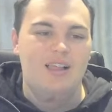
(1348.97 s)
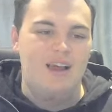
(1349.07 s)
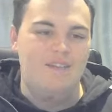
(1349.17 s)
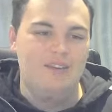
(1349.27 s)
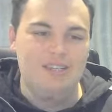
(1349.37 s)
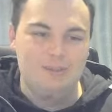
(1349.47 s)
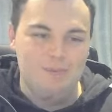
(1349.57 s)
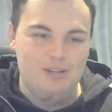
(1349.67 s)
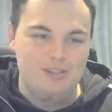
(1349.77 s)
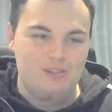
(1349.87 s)
And then he
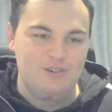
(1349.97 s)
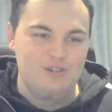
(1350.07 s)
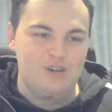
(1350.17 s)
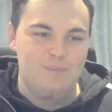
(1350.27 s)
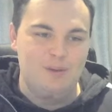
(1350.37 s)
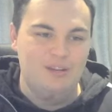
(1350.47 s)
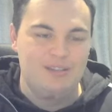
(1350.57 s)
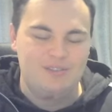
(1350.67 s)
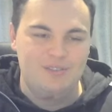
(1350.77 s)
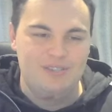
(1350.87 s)
submitted Sergio
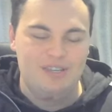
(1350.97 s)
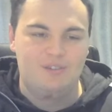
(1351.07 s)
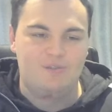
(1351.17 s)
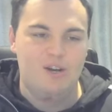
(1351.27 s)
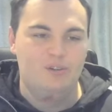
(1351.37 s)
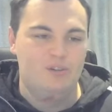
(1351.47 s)
Pettis in the second round,